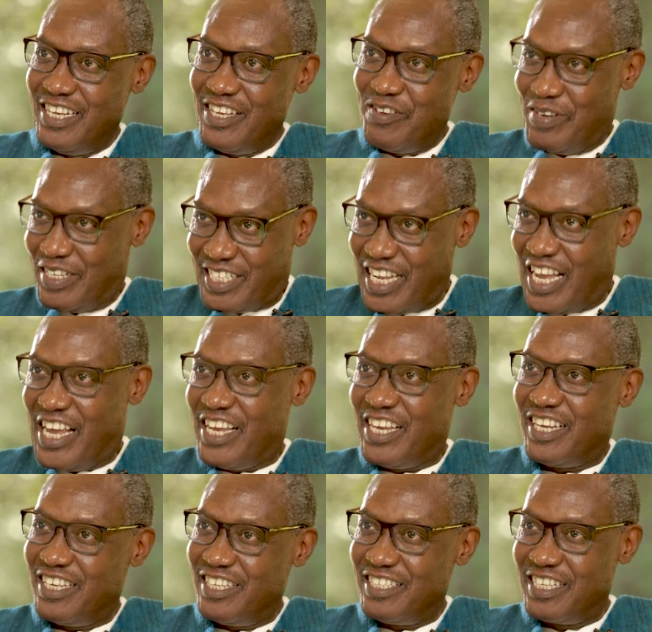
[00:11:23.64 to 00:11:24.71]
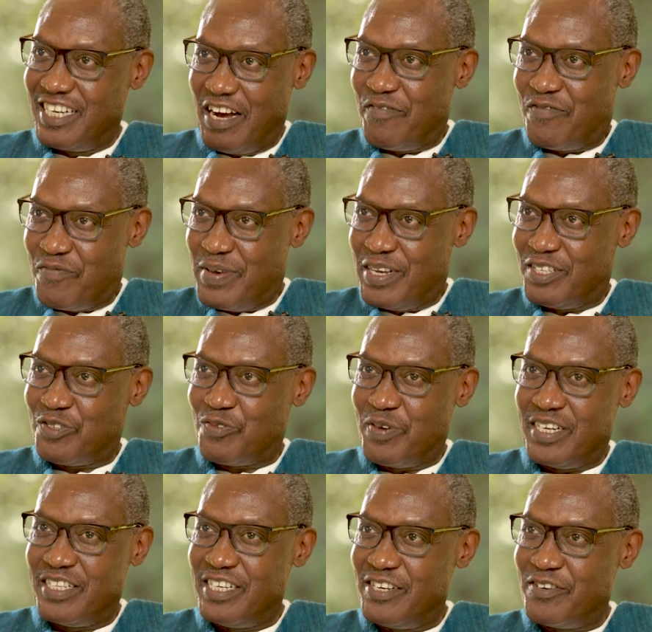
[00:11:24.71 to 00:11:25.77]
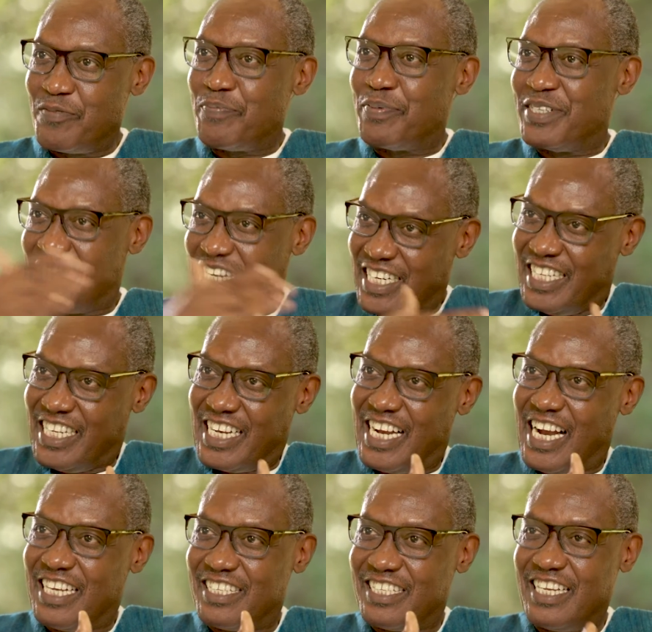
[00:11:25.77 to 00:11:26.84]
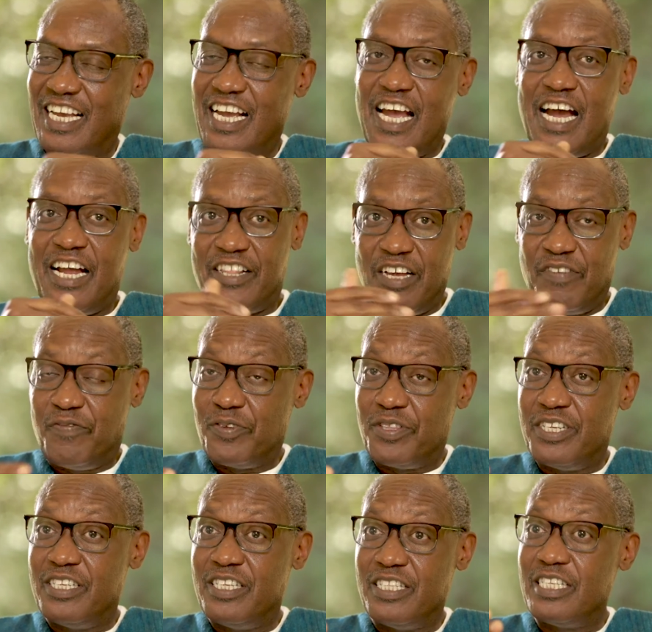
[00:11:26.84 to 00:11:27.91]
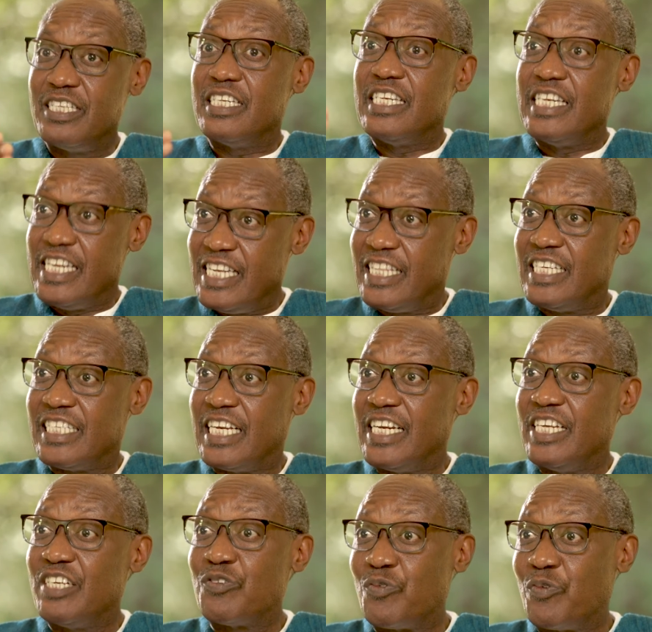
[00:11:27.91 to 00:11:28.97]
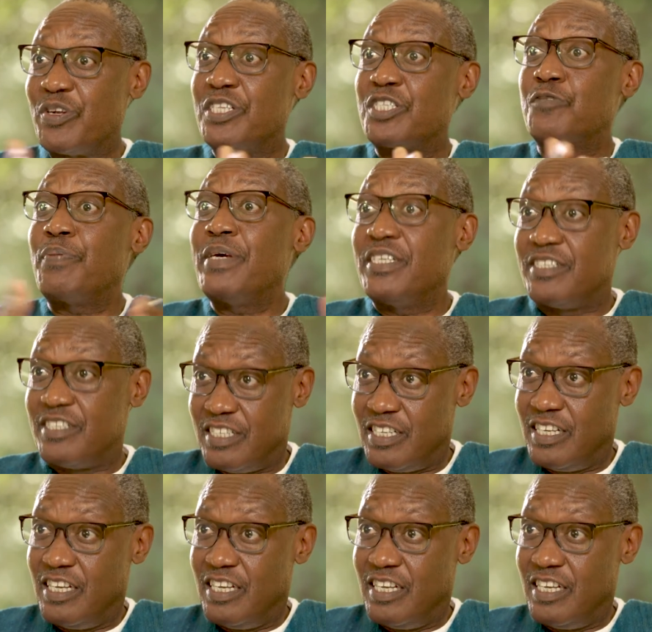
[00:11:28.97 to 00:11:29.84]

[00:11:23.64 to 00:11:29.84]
you are saying in governments when they're representing us. And therefore, there's a need to create space